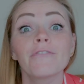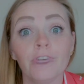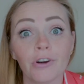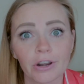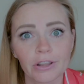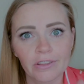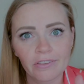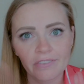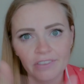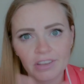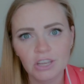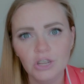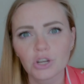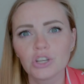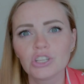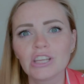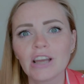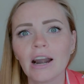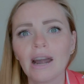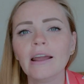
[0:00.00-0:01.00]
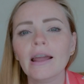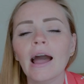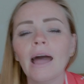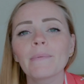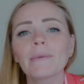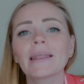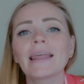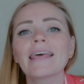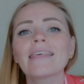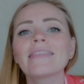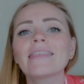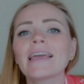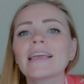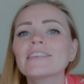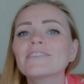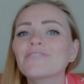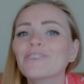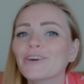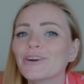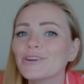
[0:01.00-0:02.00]
Further videos are coming, and
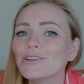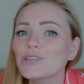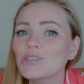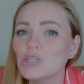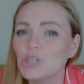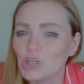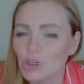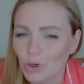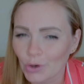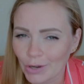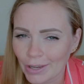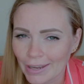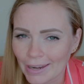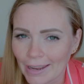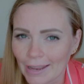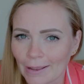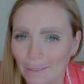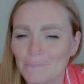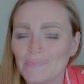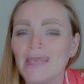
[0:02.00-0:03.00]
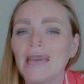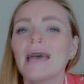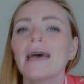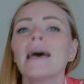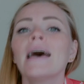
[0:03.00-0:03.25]
thanks for joining.